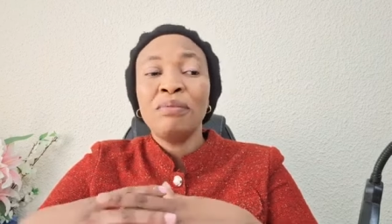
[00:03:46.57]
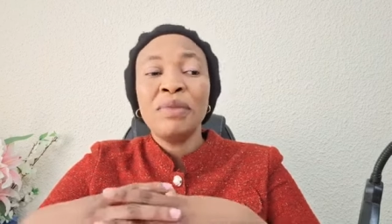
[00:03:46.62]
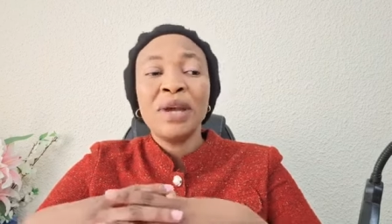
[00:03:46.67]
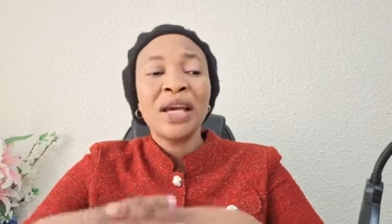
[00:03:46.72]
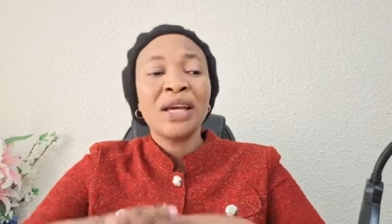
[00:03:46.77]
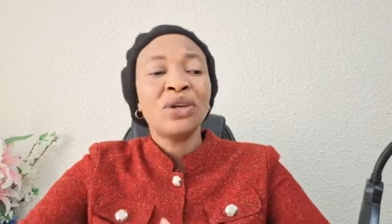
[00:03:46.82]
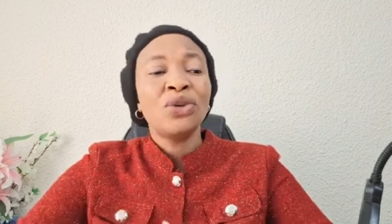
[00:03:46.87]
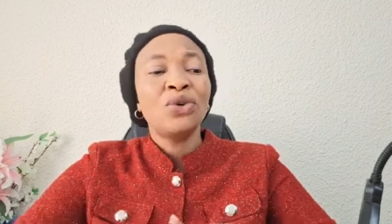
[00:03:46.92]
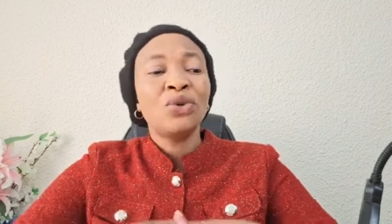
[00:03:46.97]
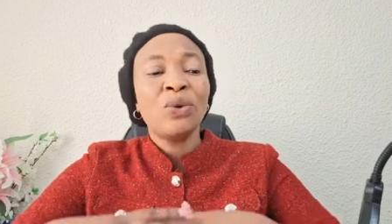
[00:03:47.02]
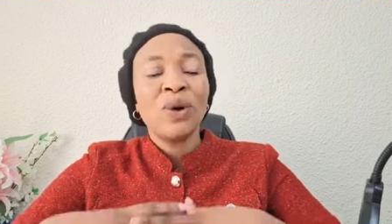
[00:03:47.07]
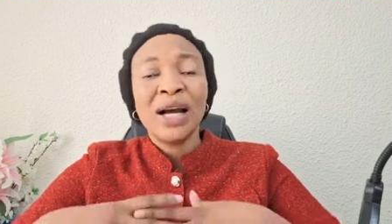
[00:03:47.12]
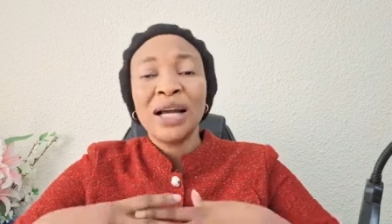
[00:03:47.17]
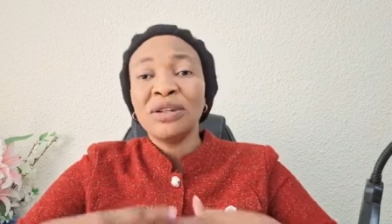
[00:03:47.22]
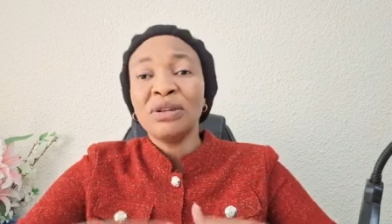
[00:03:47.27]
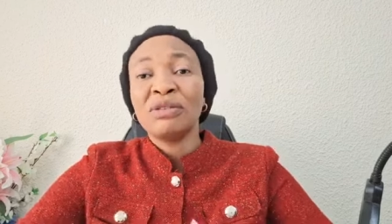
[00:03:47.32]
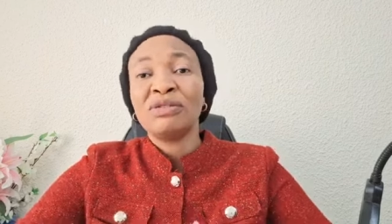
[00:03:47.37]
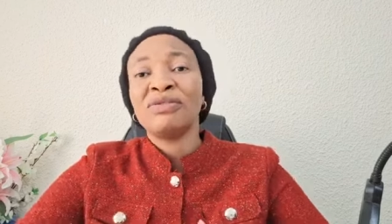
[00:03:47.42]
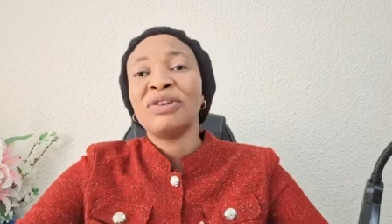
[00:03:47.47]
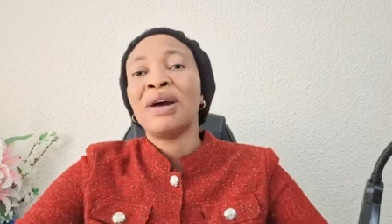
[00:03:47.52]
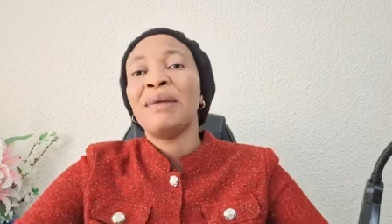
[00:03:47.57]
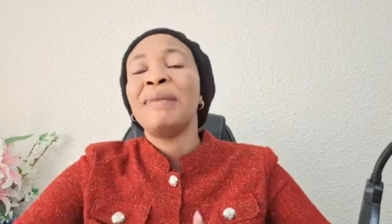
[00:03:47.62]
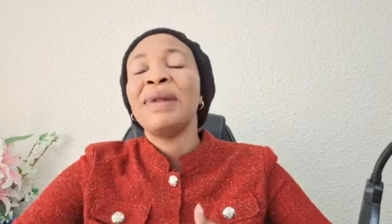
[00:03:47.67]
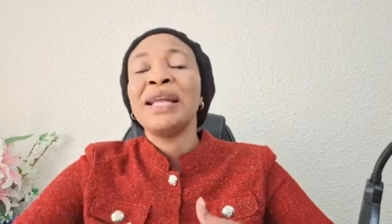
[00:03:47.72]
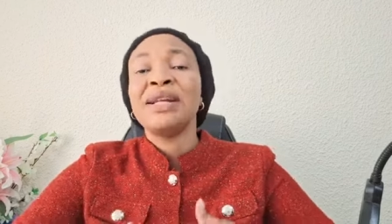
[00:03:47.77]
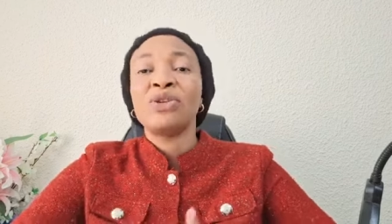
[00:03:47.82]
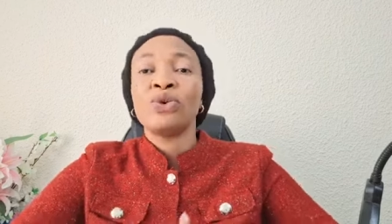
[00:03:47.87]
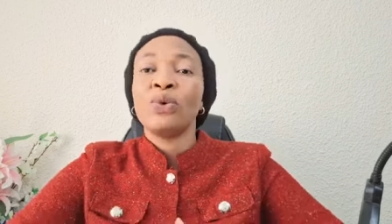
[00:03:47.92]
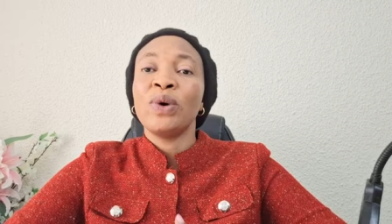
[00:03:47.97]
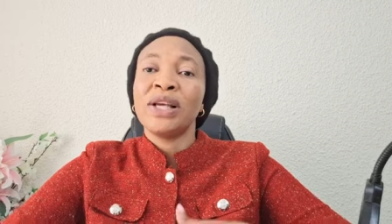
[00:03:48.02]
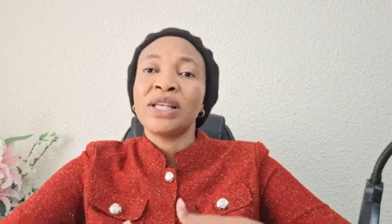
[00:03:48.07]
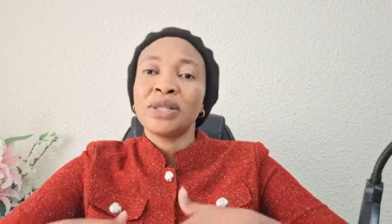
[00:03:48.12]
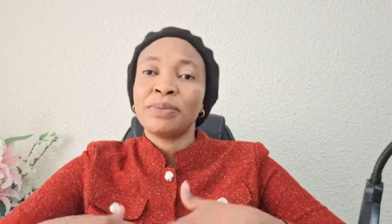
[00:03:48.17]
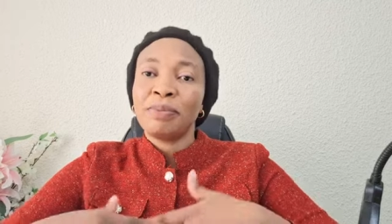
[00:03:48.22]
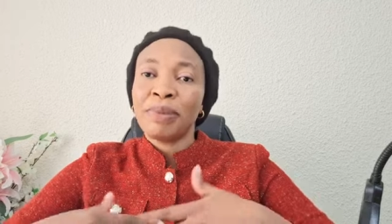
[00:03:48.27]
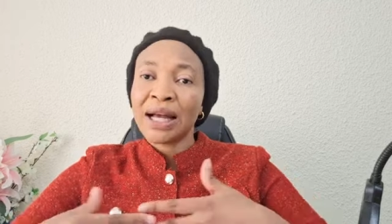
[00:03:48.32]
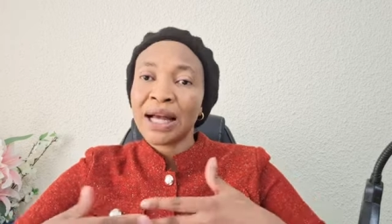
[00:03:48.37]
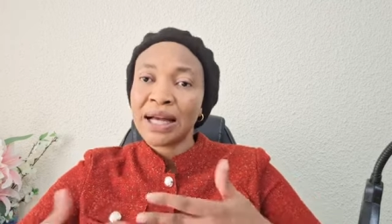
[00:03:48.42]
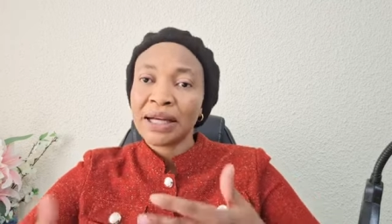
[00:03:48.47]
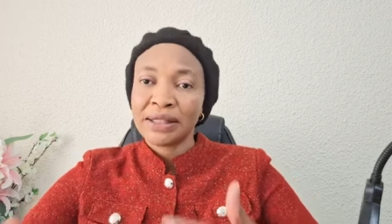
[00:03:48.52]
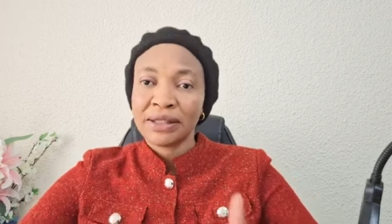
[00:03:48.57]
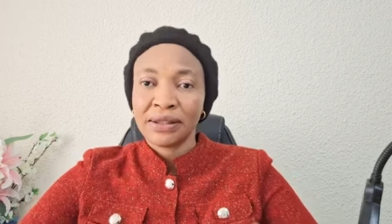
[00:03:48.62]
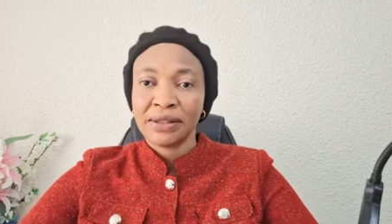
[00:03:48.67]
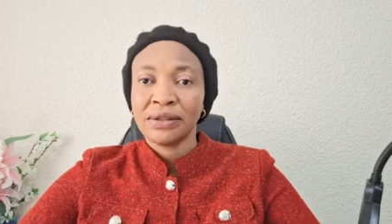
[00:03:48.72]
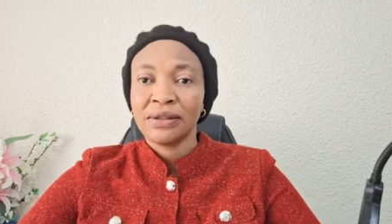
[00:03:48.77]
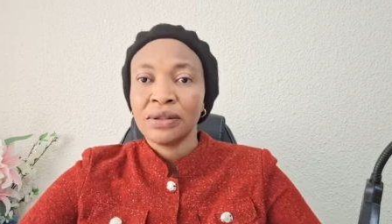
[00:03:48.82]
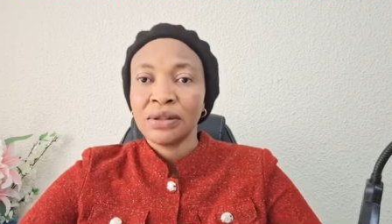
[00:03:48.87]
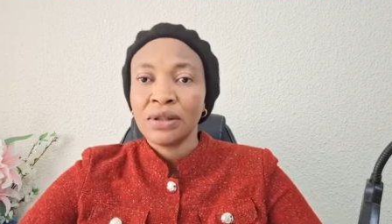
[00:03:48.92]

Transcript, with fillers: make you and your family to expand.